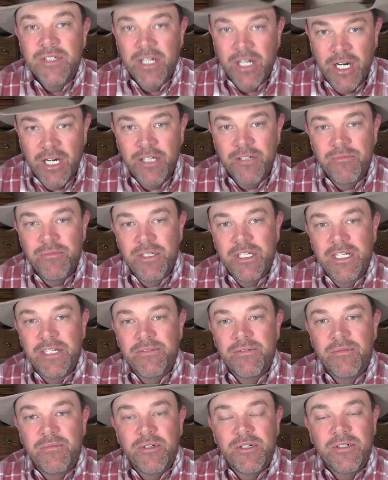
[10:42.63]

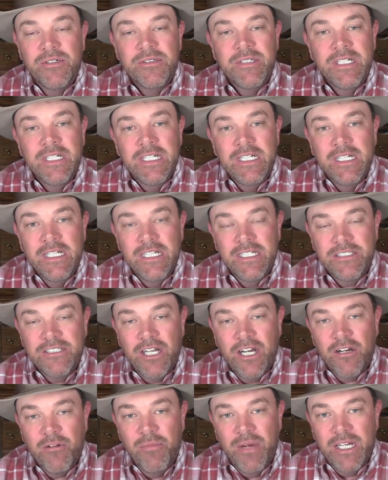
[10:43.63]
Unbelievable. Let's
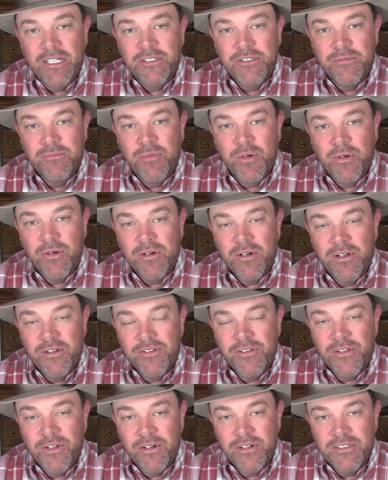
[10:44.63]
talk about your board
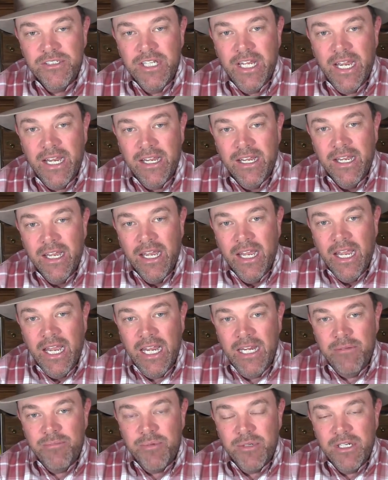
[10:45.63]
on Thursday.
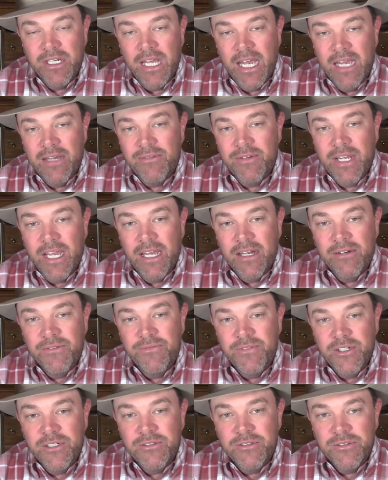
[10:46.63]
April live cattle
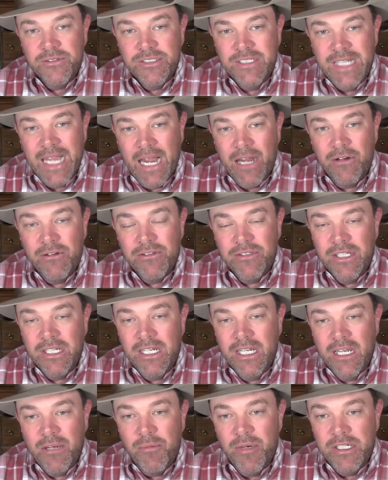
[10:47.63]
futures down the
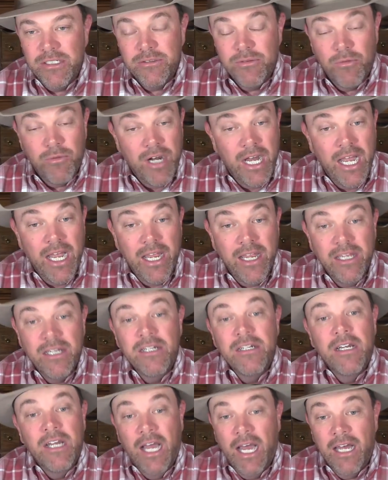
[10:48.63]
limit. Why?
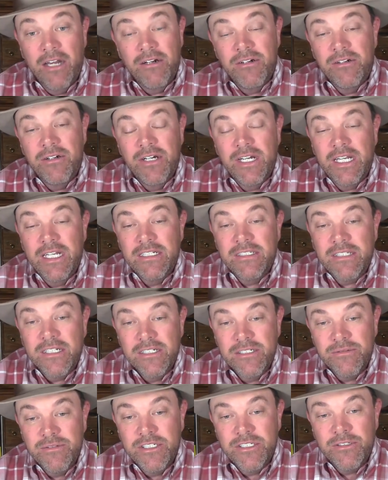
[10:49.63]
I don't know. I guess
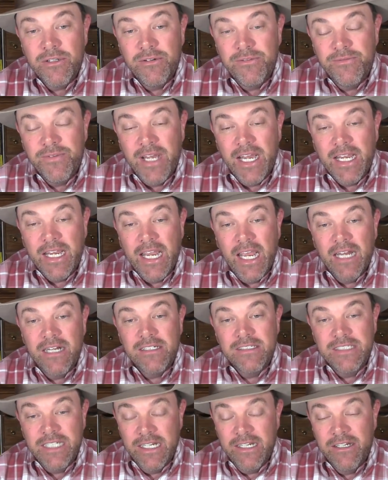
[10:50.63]
because we sold fat cattle
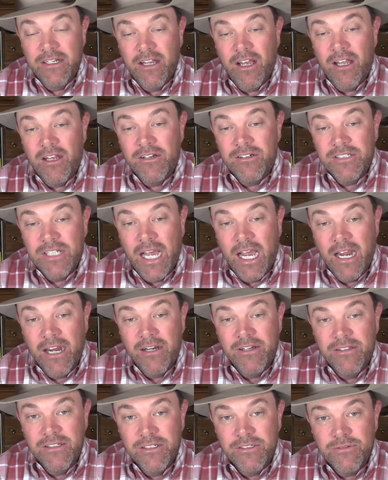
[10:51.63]
$10
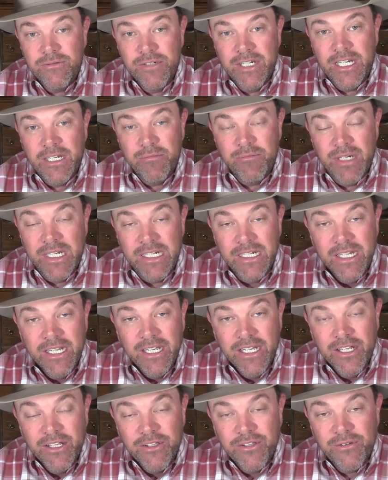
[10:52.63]
higher this week. But
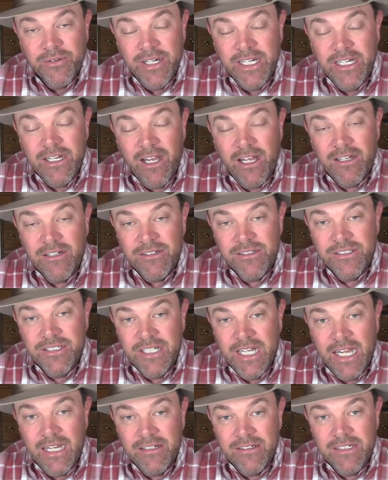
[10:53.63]
$3
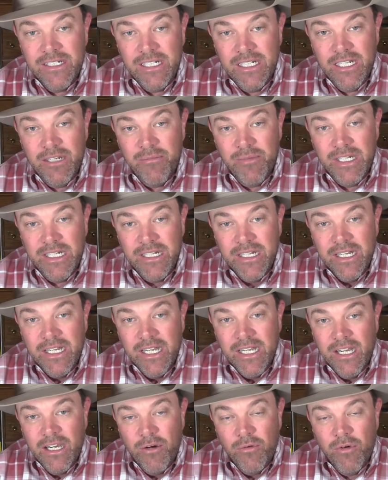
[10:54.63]
down the limit,
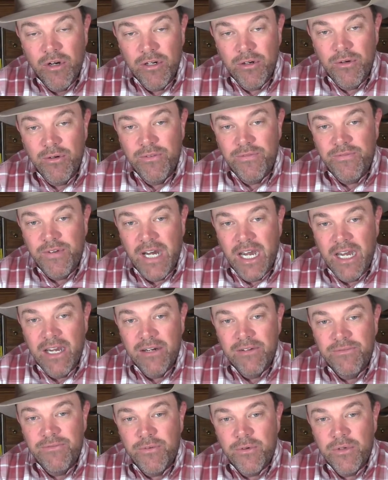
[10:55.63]

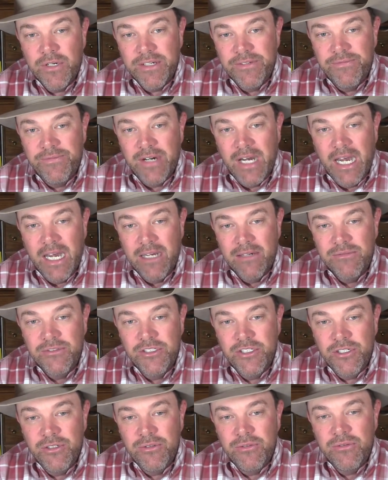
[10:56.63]
105.45.
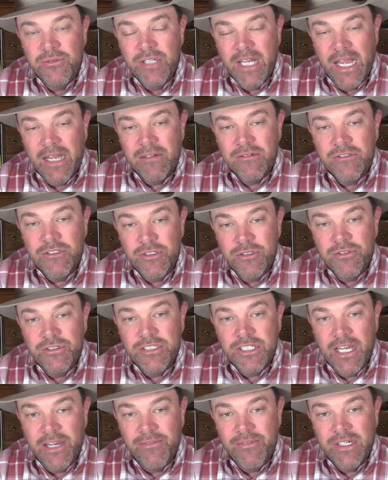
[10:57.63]
June down
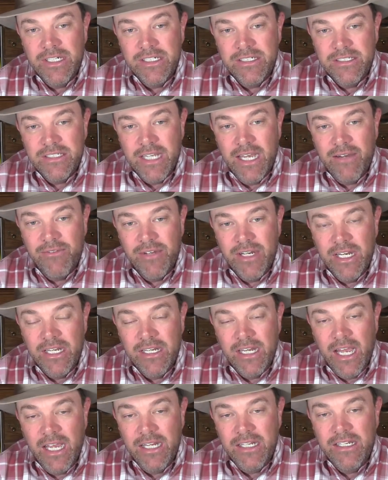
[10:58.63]
277 at
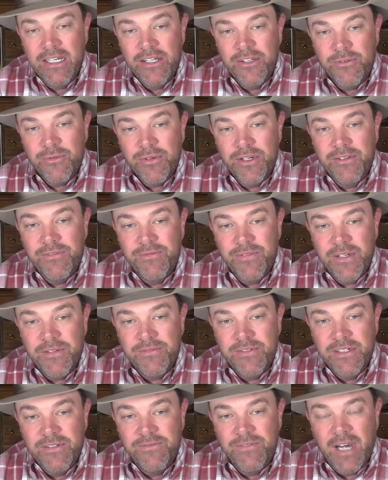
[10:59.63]

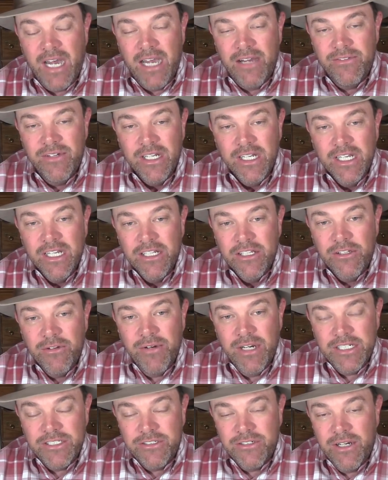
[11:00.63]
93.55. The
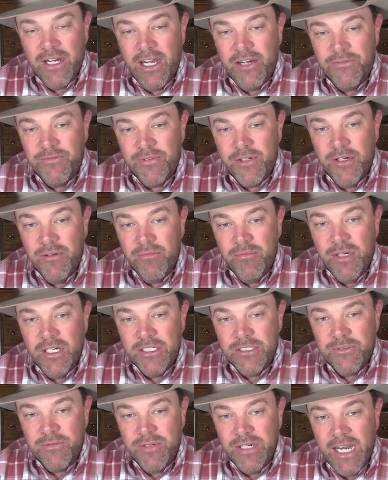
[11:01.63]
rest of your out front
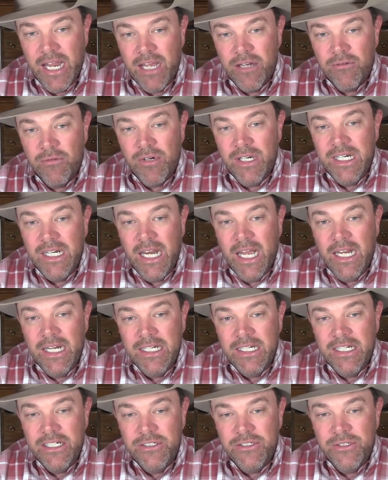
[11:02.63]
months were down
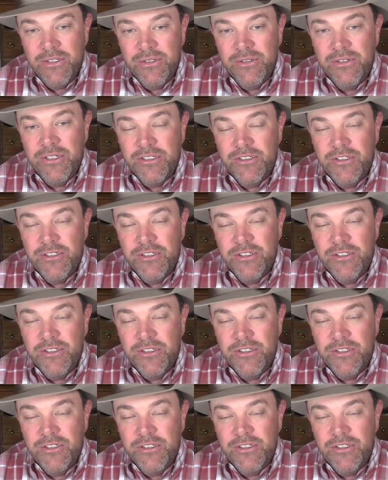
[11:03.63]
192 to